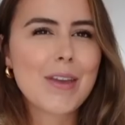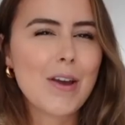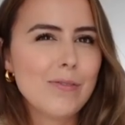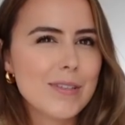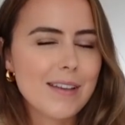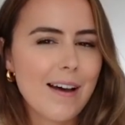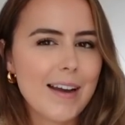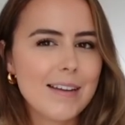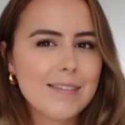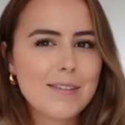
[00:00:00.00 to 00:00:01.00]

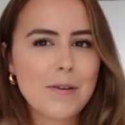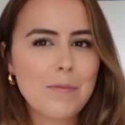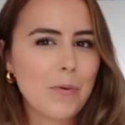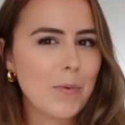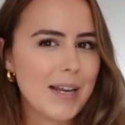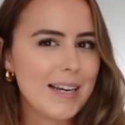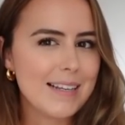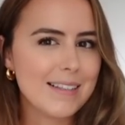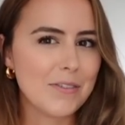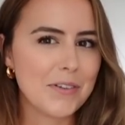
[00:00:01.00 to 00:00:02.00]
oversized but
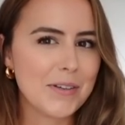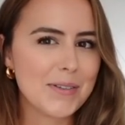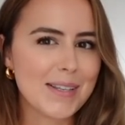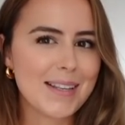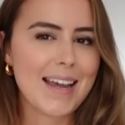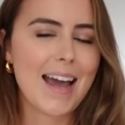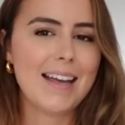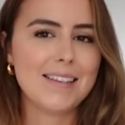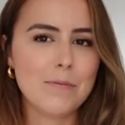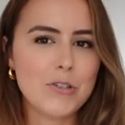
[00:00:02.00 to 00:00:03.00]
weirdly still feels like it
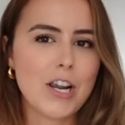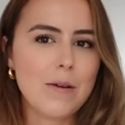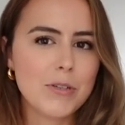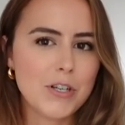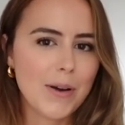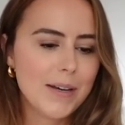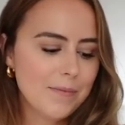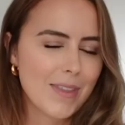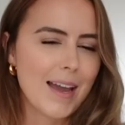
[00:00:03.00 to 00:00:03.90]
has some shape to it.